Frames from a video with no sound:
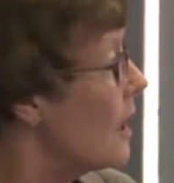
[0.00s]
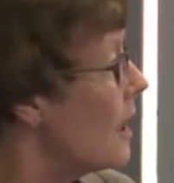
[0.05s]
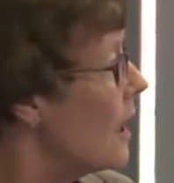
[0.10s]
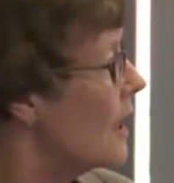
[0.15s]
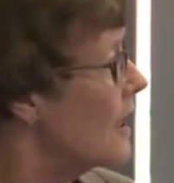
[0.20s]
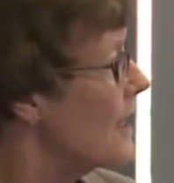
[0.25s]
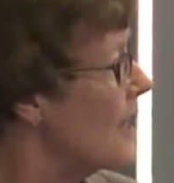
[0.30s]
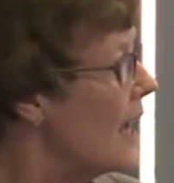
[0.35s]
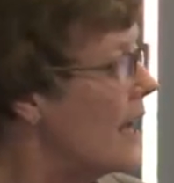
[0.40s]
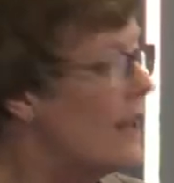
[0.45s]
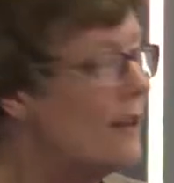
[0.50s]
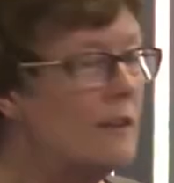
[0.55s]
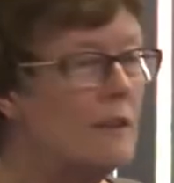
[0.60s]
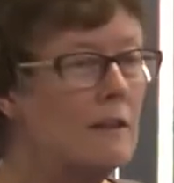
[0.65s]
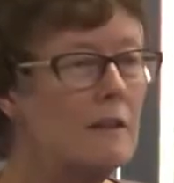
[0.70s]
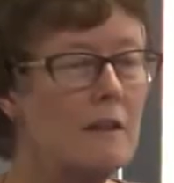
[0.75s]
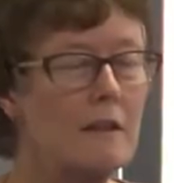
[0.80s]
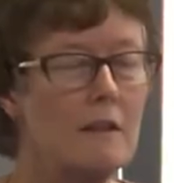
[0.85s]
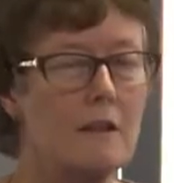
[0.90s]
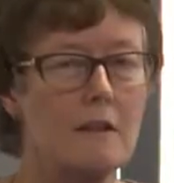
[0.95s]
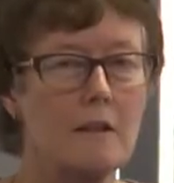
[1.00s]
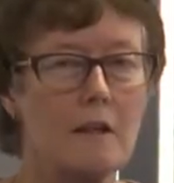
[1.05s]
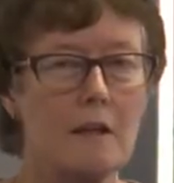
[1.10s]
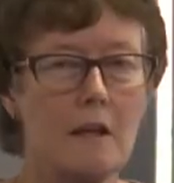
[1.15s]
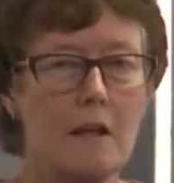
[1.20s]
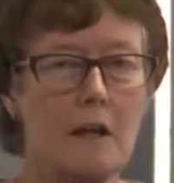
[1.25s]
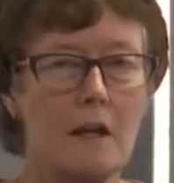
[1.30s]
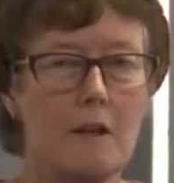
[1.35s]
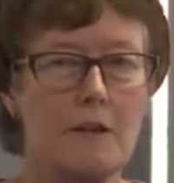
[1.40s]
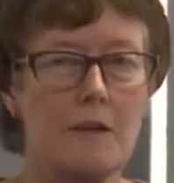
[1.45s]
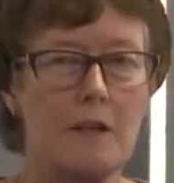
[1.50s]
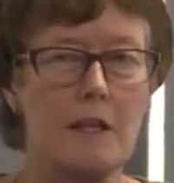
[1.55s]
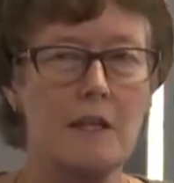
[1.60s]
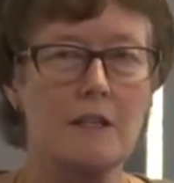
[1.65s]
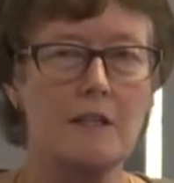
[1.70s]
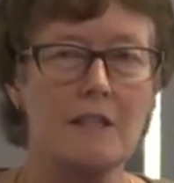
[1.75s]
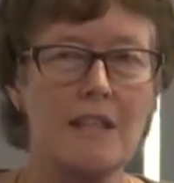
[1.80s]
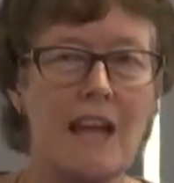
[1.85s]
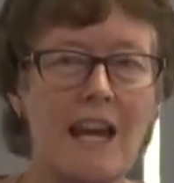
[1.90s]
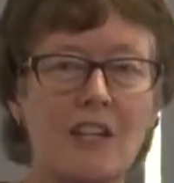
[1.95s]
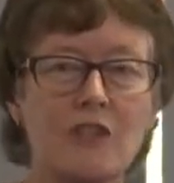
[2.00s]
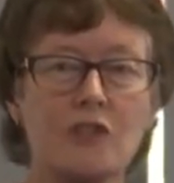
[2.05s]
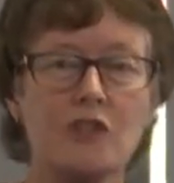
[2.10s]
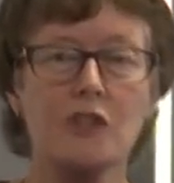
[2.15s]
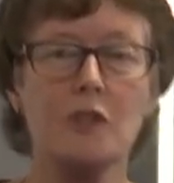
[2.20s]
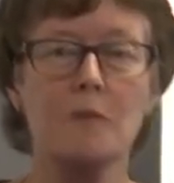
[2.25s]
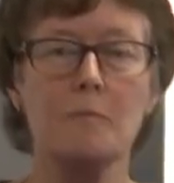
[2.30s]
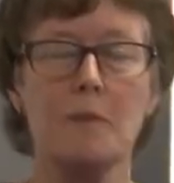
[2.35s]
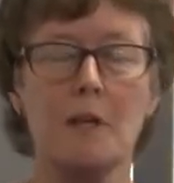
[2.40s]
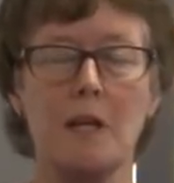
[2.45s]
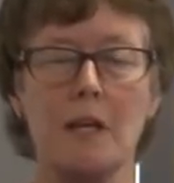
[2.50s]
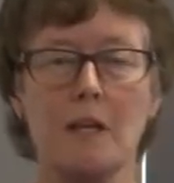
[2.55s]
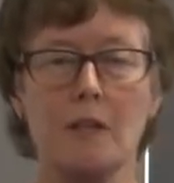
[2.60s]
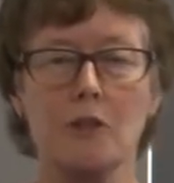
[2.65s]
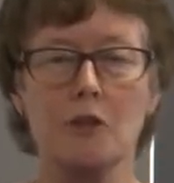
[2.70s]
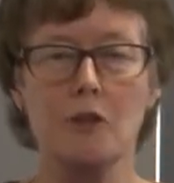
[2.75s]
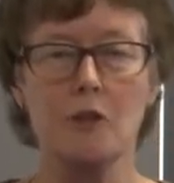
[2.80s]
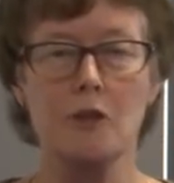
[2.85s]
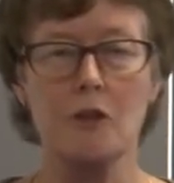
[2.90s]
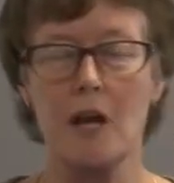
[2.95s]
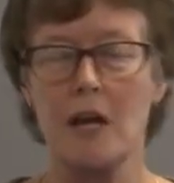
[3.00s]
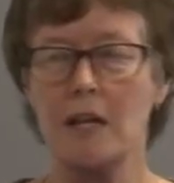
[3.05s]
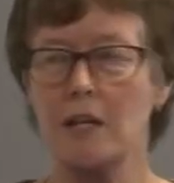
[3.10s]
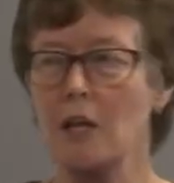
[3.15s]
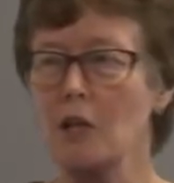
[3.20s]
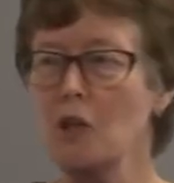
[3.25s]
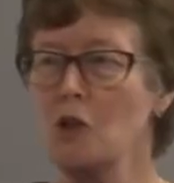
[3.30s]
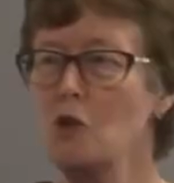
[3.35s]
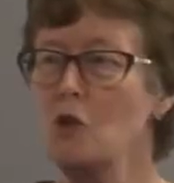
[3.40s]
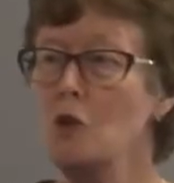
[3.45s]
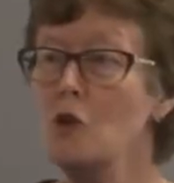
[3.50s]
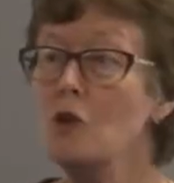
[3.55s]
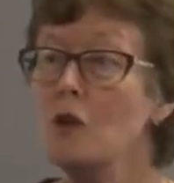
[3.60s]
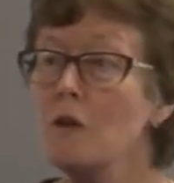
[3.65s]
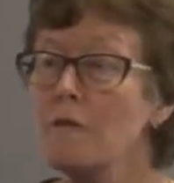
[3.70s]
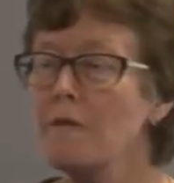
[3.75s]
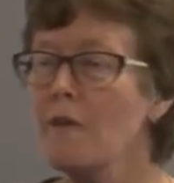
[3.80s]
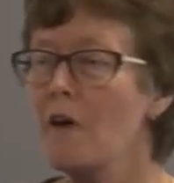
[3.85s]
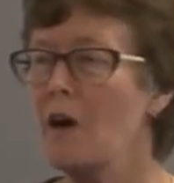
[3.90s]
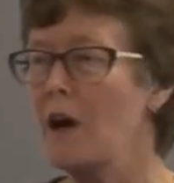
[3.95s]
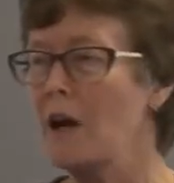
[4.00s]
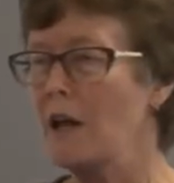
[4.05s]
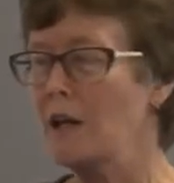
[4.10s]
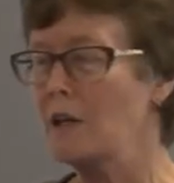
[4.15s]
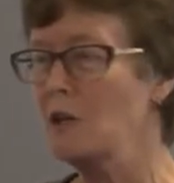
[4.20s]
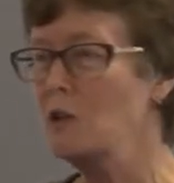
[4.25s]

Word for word: Again, uh, the intention being to create a unifying,